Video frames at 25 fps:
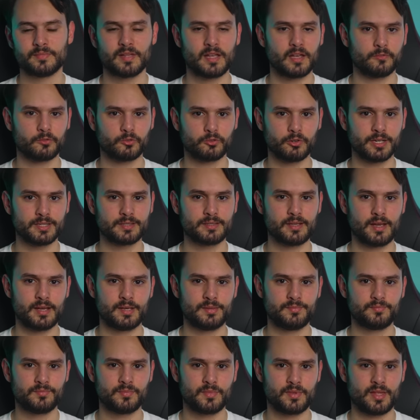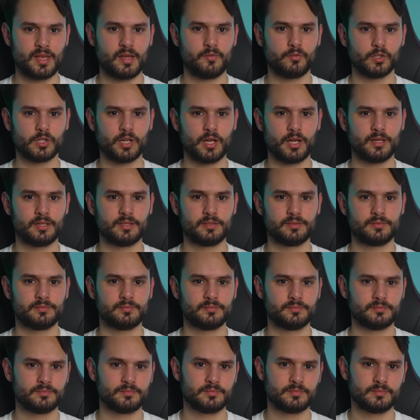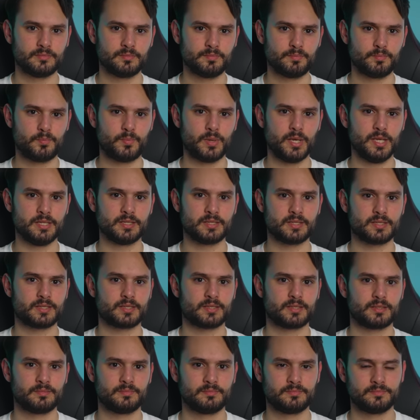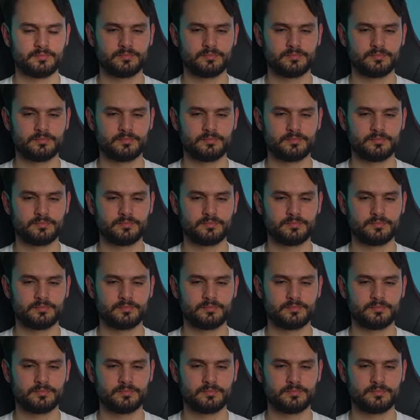Have a great day, every day. Peace.